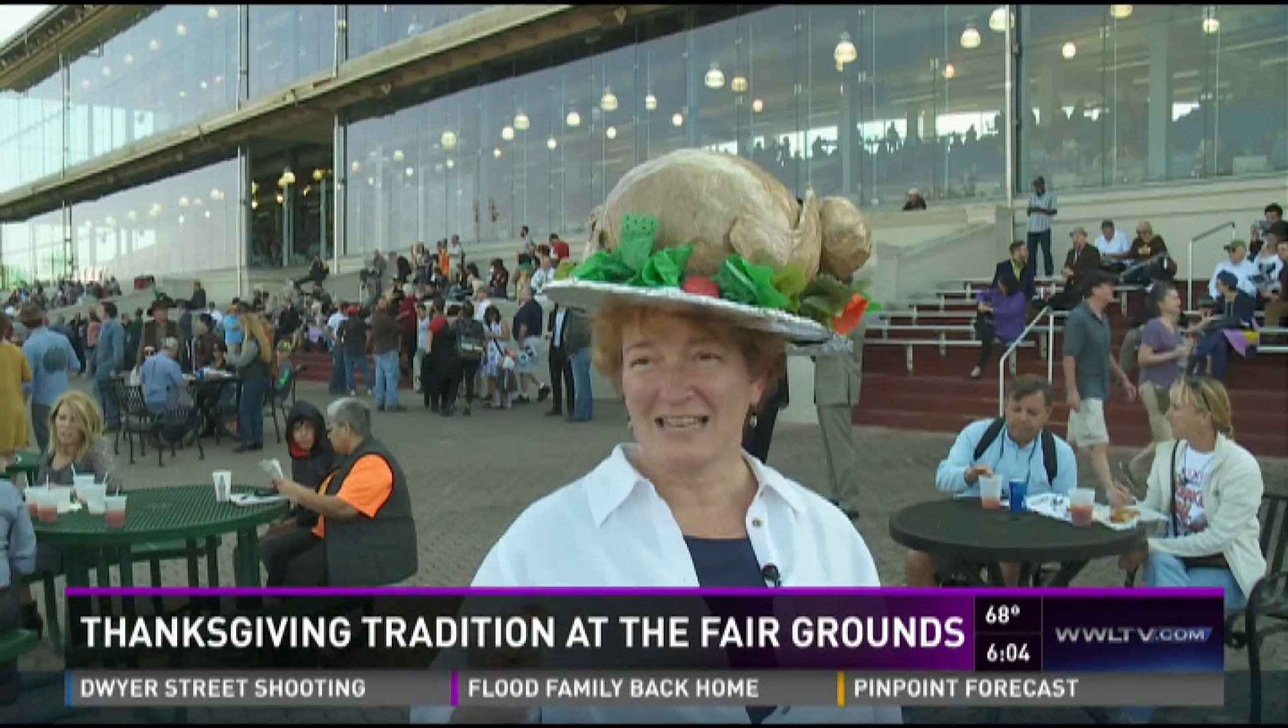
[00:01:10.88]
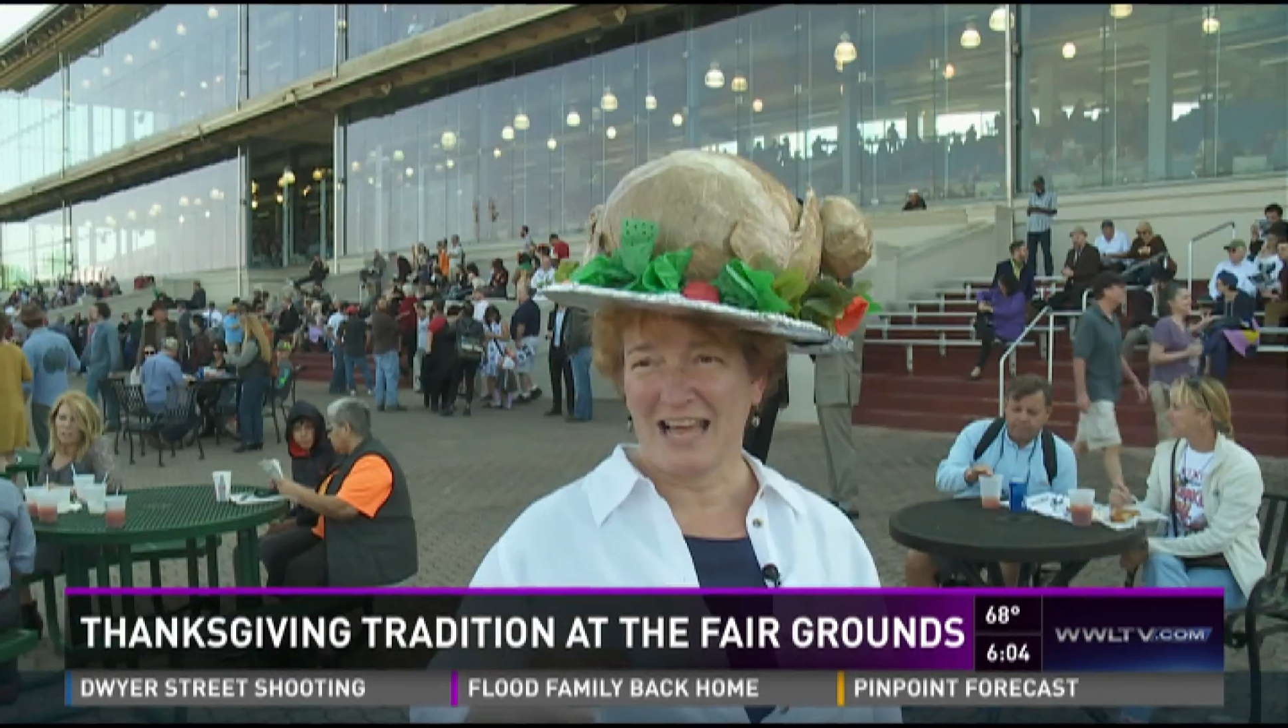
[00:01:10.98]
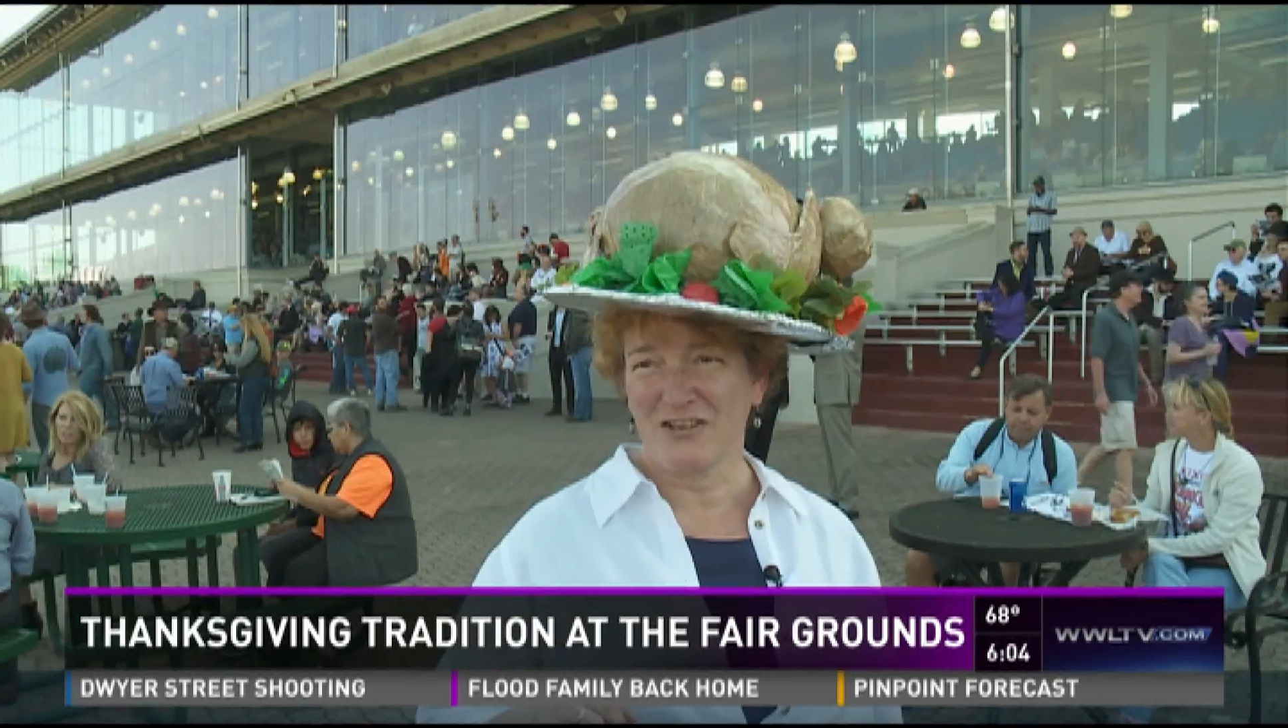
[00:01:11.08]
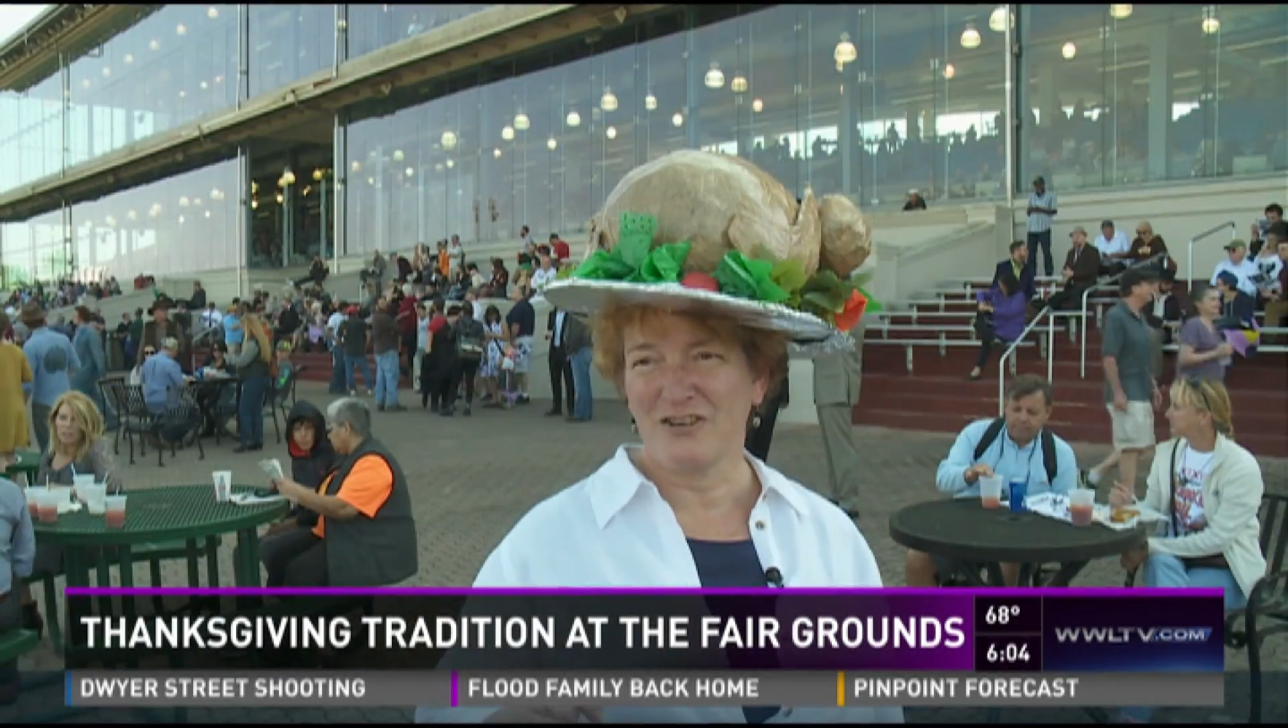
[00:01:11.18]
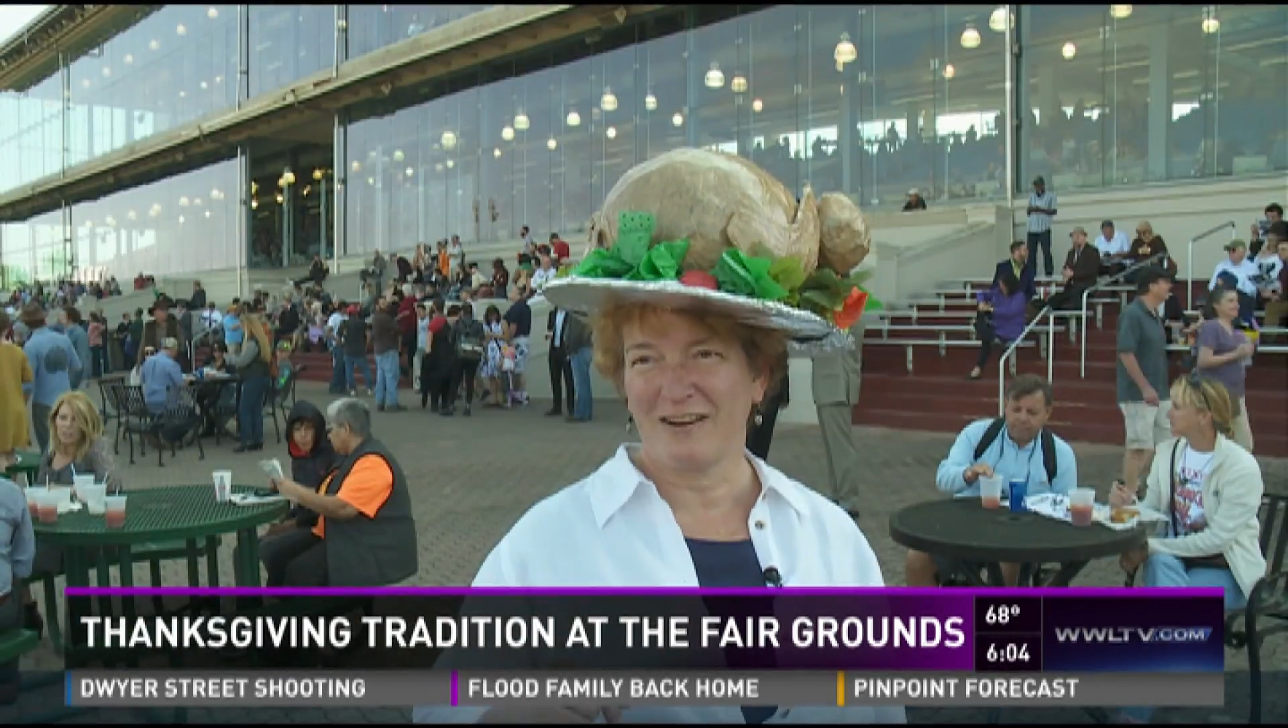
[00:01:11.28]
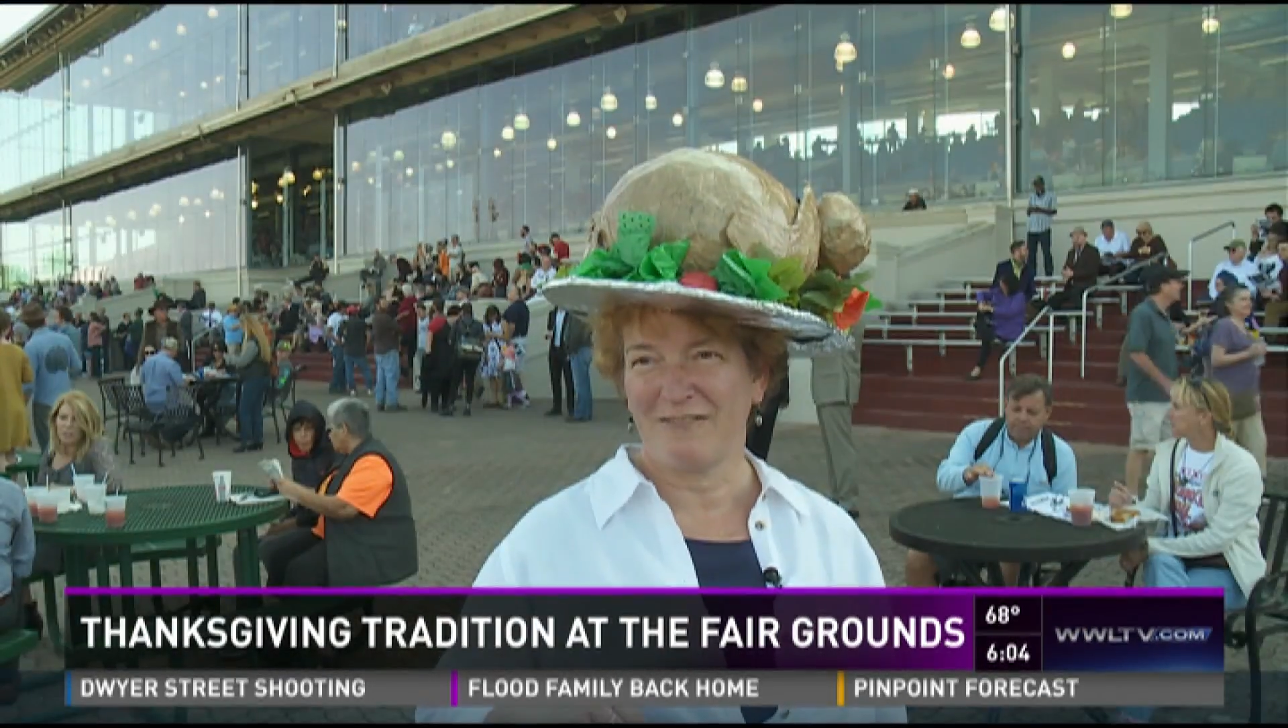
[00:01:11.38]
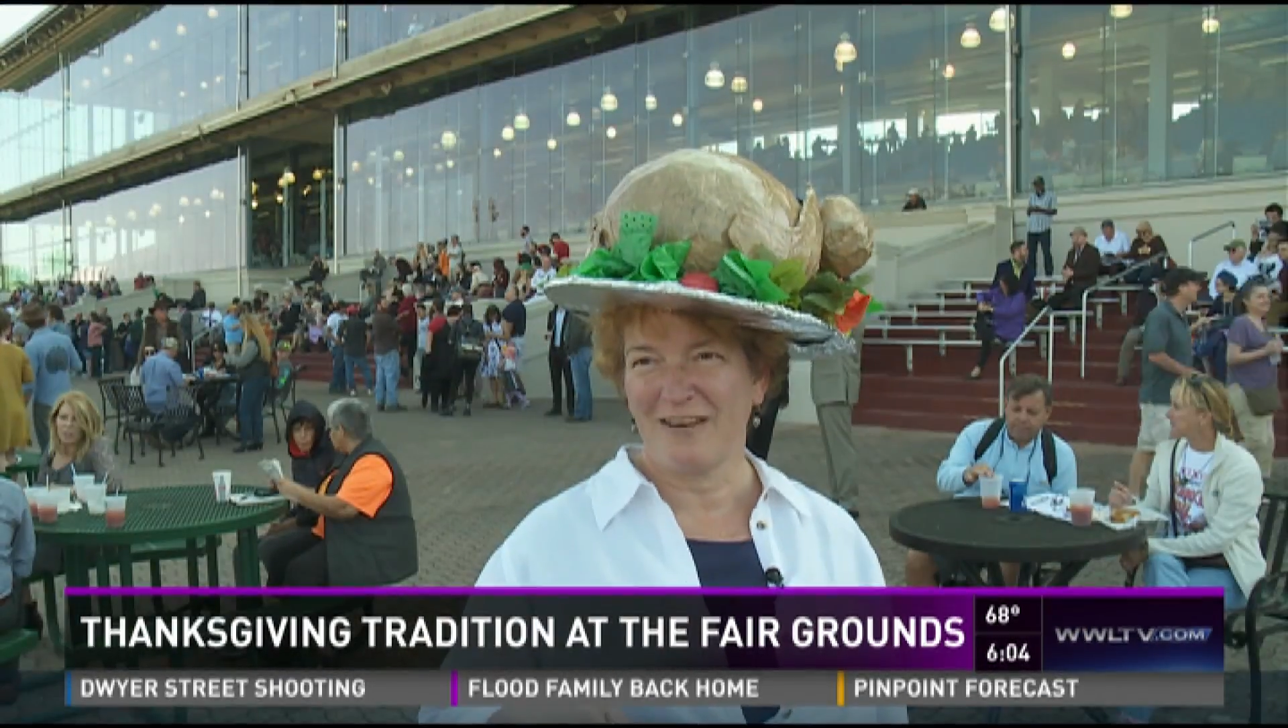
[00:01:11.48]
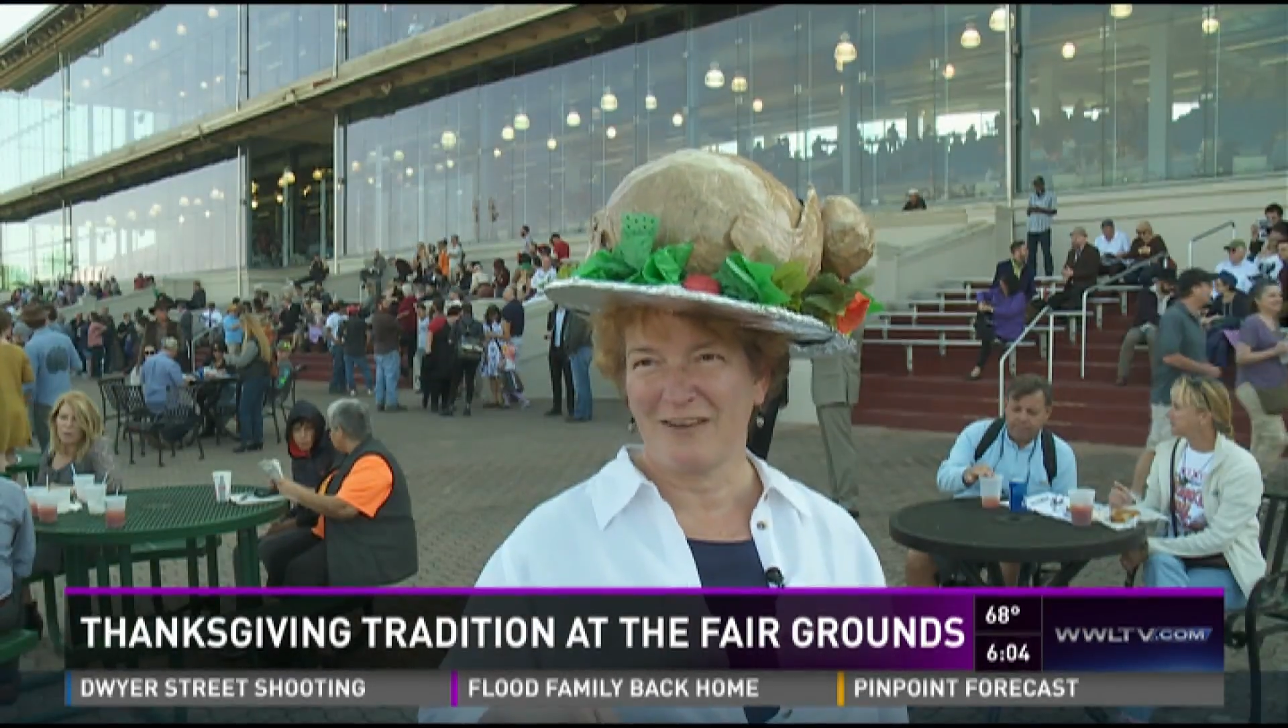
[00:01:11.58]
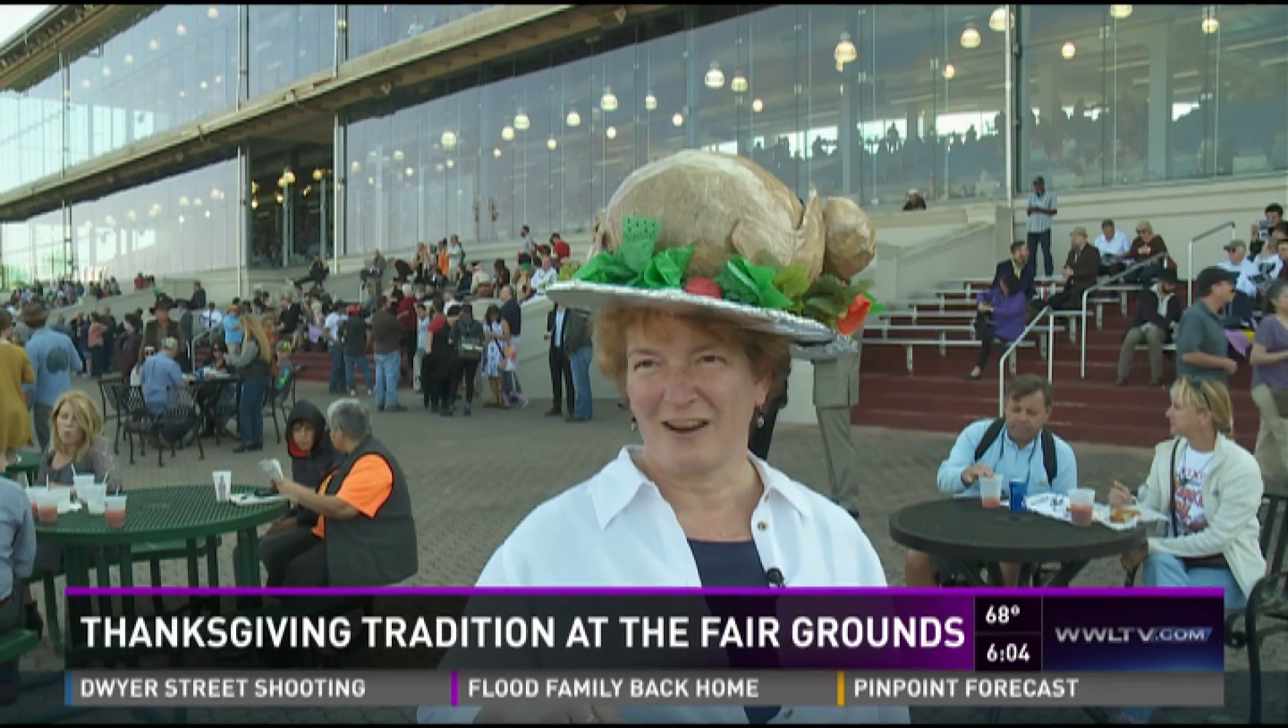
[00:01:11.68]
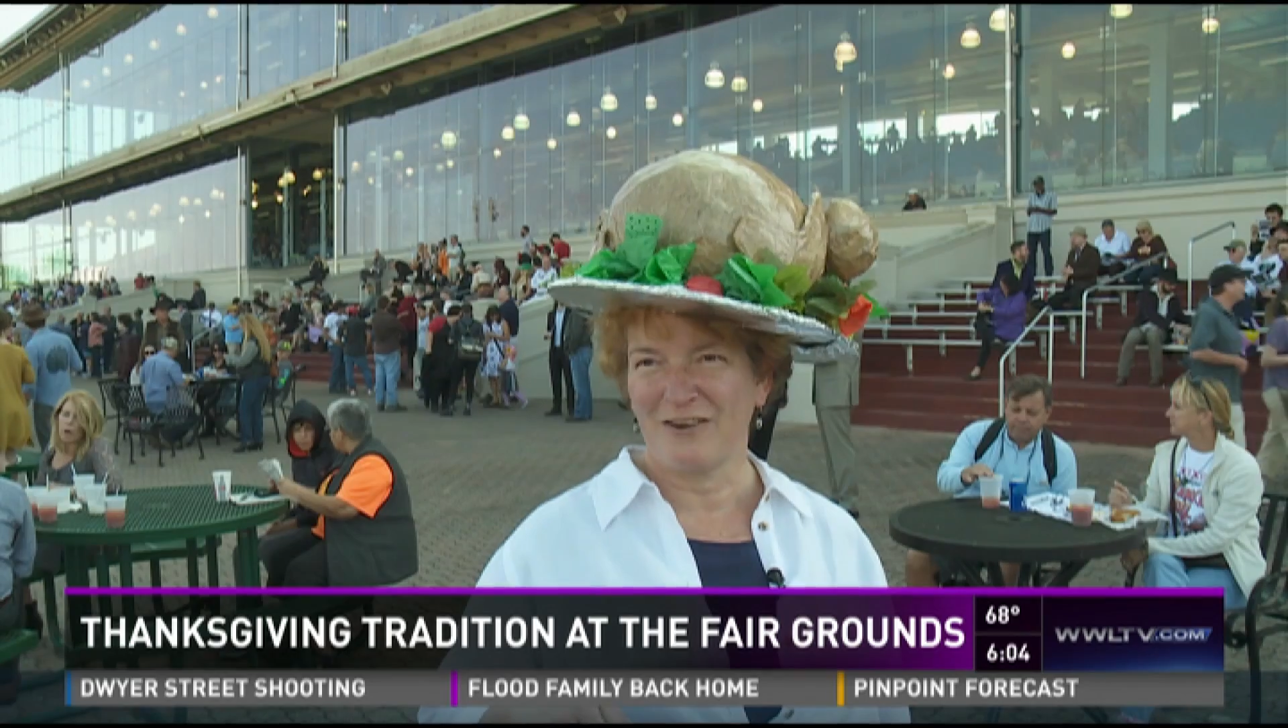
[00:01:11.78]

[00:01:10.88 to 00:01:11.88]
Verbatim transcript: Last year I felt